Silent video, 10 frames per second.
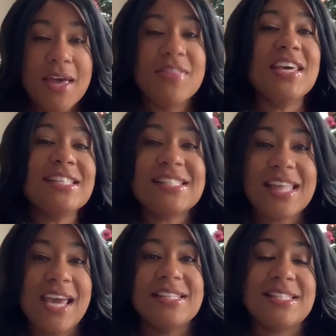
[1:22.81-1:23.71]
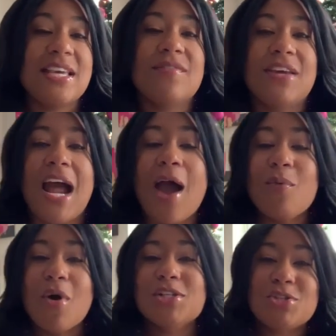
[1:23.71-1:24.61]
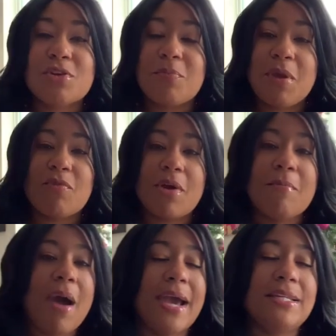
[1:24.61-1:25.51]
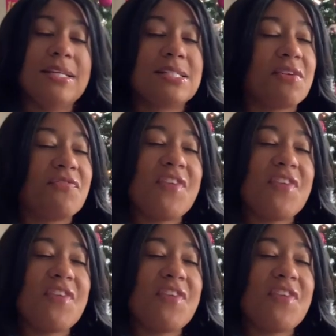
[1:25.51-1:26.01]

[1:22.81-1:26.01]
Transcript: This Thanksgiving, I want you to be reminded to